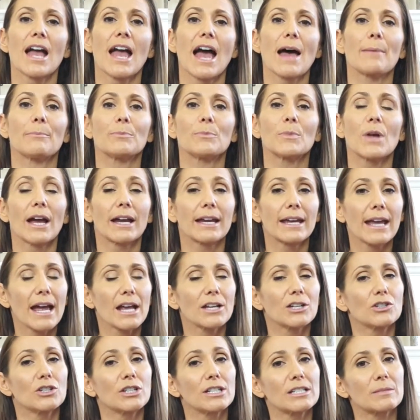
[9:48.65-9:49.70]
And
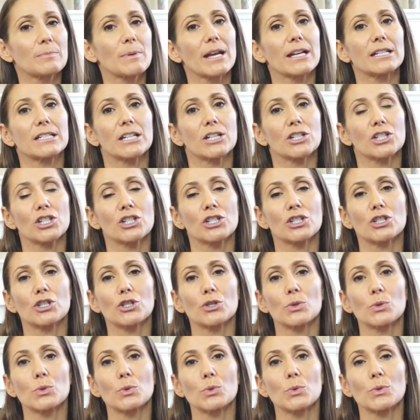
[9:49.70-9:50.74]
again, you need to pay attention
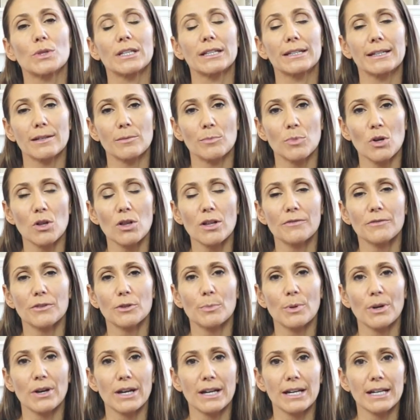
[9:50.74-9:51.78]
to the label if you're
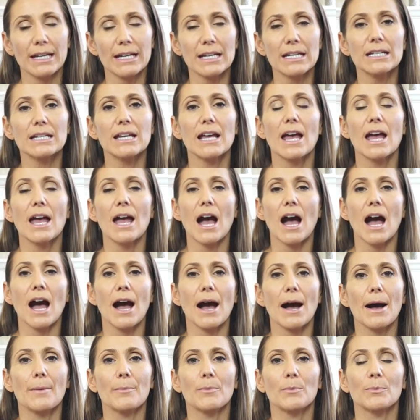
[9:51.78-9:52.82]
buying it
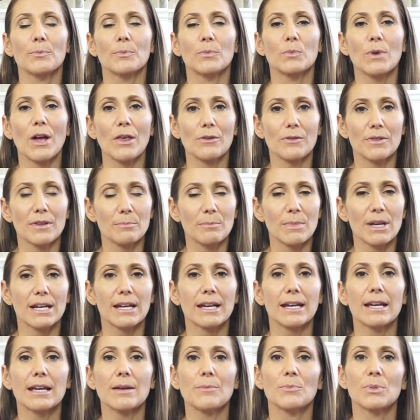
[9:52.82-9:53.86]
rather than
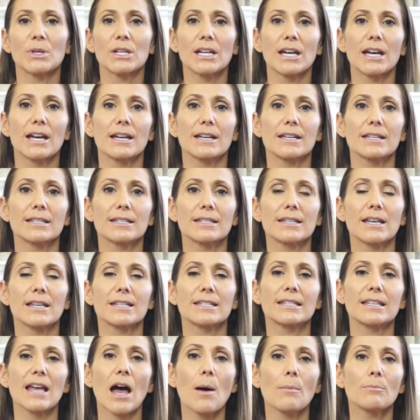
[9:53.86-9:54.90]
making it, because
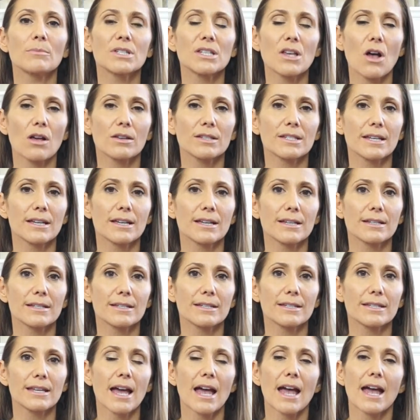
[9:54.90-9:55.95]
some
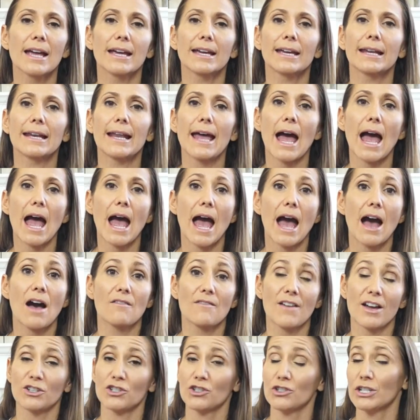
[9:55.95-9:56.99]
salsas can have
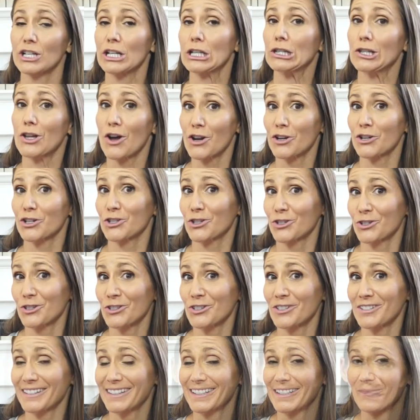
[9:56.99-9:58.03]
actually a lot of
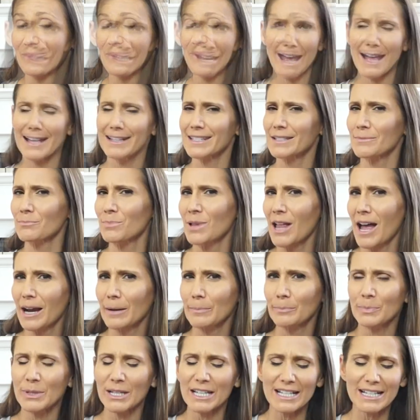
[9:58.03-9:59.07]
sugar in them. Add some
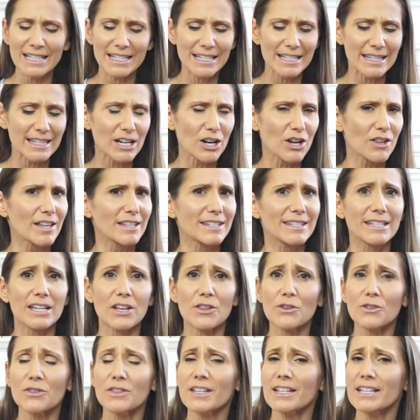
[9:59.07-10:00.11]
black beans in there. That's the
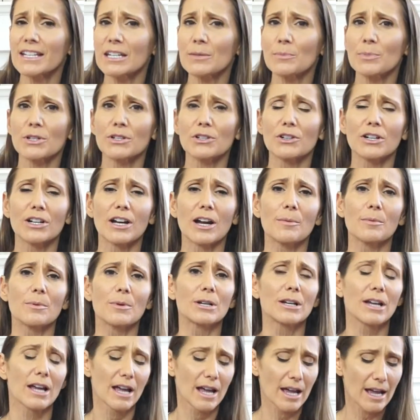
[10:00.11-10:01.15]
other thing, keep in your
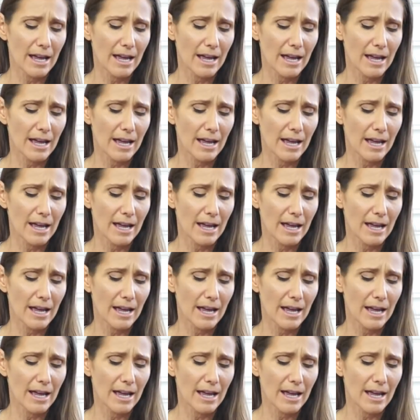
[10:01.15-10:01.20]
cupboard.